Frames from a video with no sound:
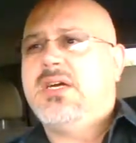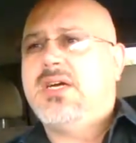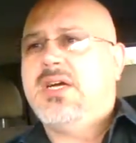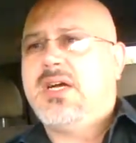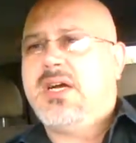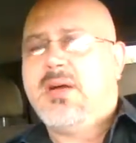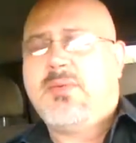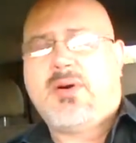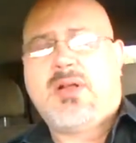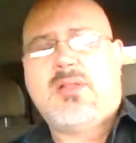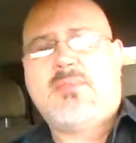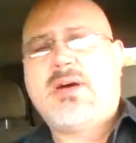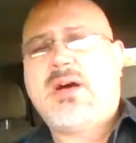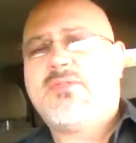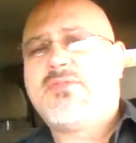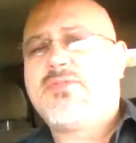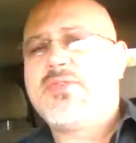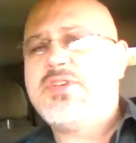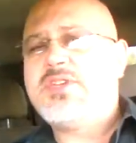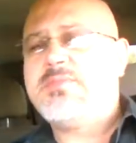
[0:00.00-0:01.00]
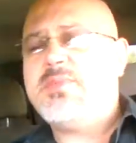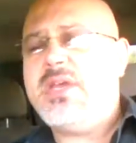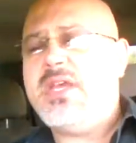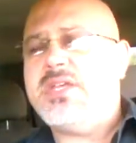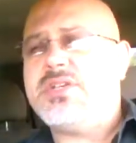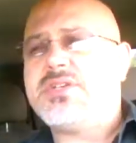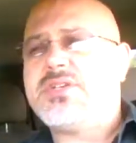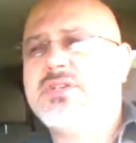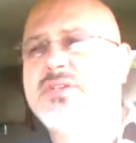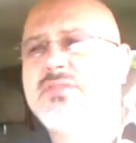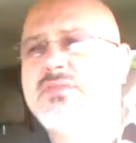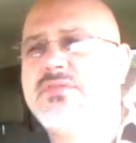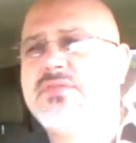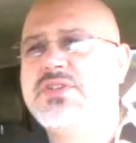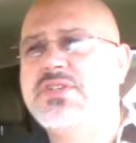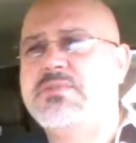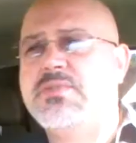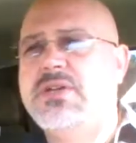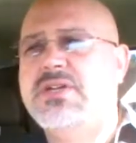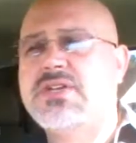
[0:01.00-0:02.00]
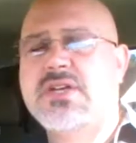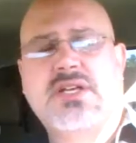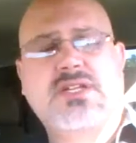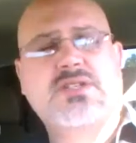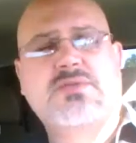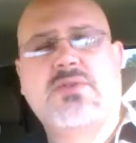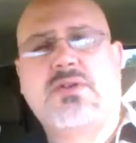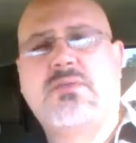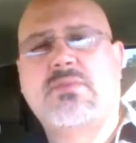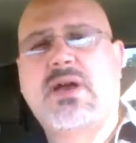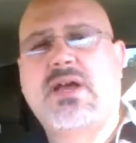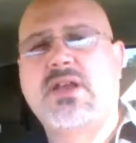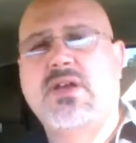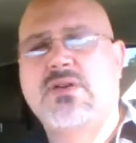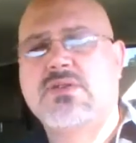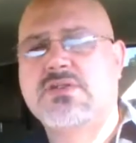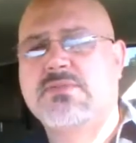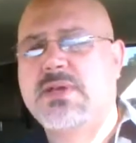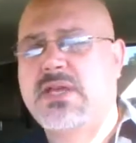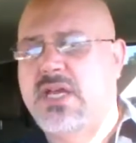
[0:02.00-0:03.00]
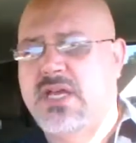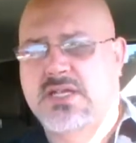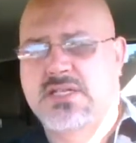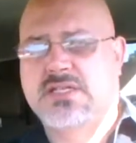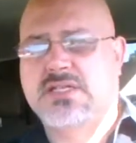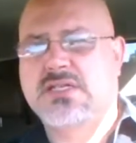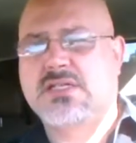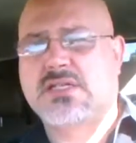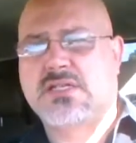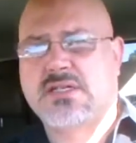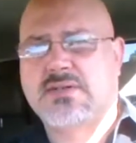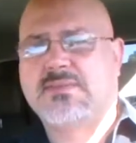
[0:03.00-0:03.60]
I'm all about free speech. Free speech ends when my nose begins.